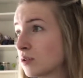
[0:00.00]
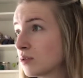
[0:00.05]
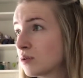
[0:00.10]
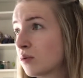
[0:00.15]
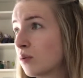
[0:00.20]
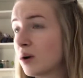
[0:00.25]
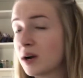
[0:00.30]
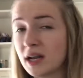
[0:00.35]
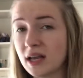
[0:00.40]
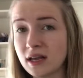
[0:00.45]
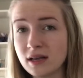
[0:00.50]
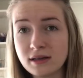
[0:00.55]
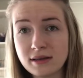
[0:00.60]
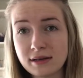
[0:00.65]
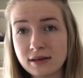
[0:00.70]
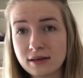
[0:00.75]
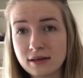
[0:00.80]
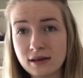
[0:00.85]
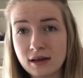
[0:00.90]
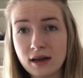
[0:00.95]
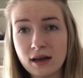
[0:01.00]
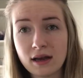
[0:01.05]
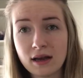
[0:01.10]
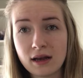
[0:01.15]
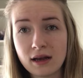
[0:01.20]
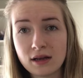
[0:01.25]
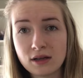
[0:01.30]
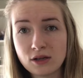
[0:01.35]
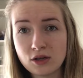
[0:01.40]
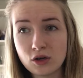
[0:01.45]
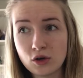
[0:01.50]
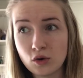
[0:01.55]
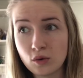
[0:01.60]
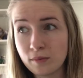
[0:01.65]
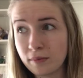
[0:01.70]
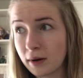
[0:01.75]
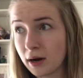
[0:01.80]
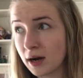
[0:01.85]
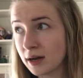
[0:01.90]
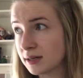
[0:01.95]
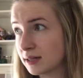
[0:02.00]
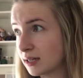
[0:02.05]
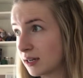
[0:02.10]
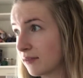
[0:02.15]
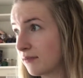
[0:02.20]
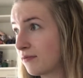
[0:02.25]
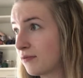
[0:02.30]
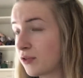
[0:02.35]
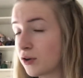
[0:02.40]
20s to positive